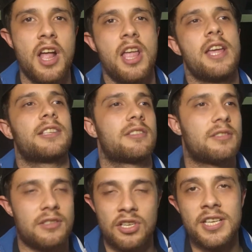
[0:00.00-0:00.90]
it's
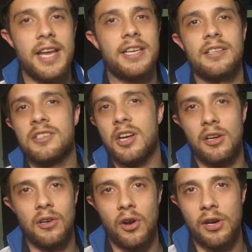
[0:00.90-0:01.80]
just taking so
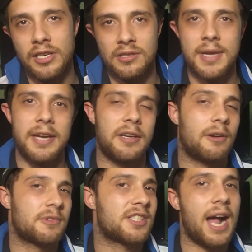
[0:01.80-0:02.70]
long. It's taking whole
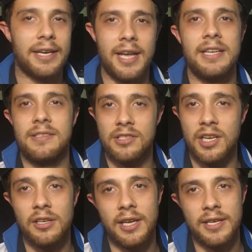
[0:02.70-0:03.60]
Saturdays and
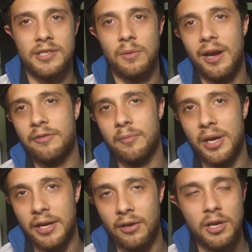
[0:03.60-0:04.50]
Sundays away from me,
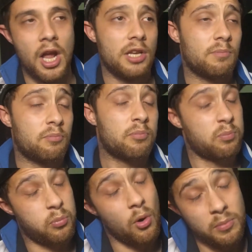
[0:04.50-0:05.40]
and I
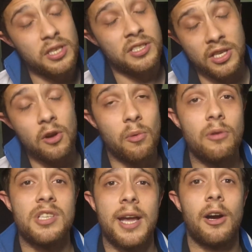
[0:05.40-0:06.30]
probably still will
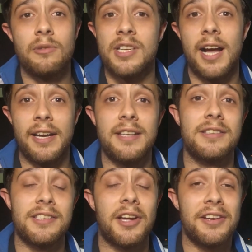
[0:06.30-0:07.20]
take whole Saturdays and
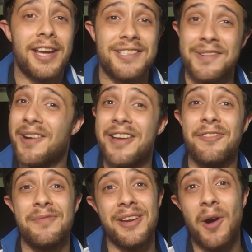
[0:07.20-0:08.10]
Sundays away
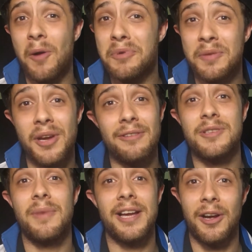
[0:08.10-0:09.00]
from me, but I'm going to be able to
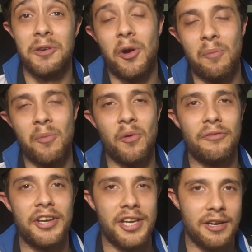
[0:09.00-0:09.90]
make a lot more
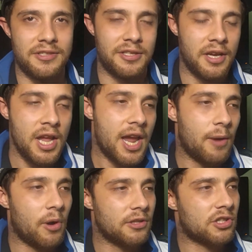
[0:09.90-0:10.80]
videos and it
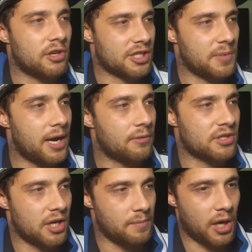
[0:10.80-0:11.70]
won't stress me out
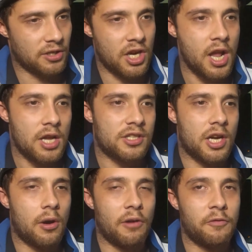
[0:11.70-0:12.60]
so much.
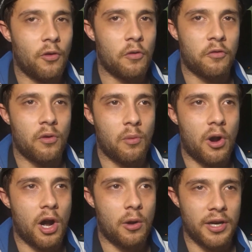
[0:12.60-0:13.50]
So I thought for a
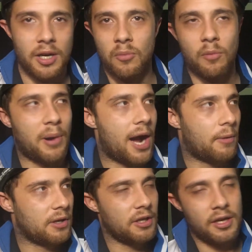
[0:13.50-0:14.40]
while, I need more
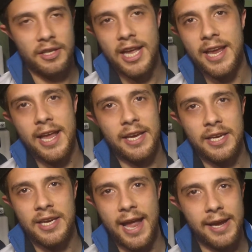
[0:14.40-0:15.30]
power. You know, the
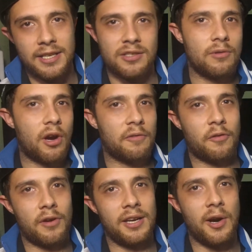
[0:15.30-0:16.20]
880K, it's all right
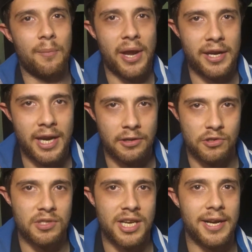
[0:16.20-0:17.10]
for a little bit of casual
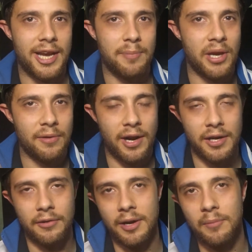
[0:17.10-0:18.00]
1080p
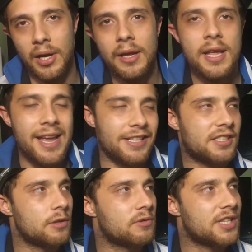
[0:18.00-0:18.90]
rendering, but it
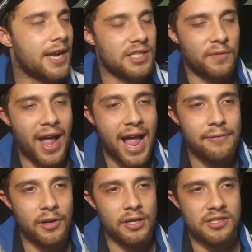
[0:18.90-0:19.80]
still takes
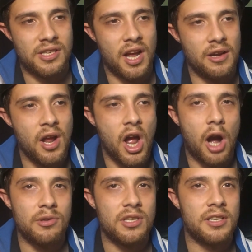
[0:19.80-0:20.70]
forever. So I
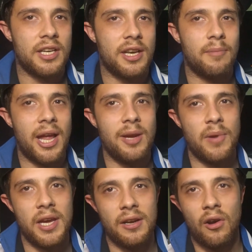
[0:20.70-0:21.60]
was looking at
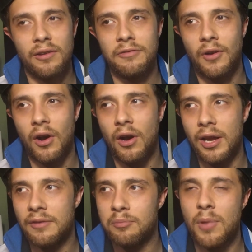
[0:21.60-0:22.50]
maybe an
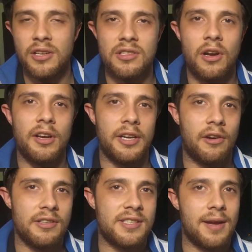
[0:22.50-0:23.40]
i5, most likely an
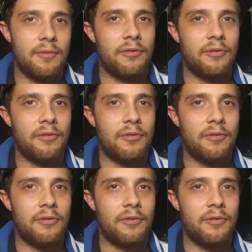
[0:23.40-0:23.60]
i7 for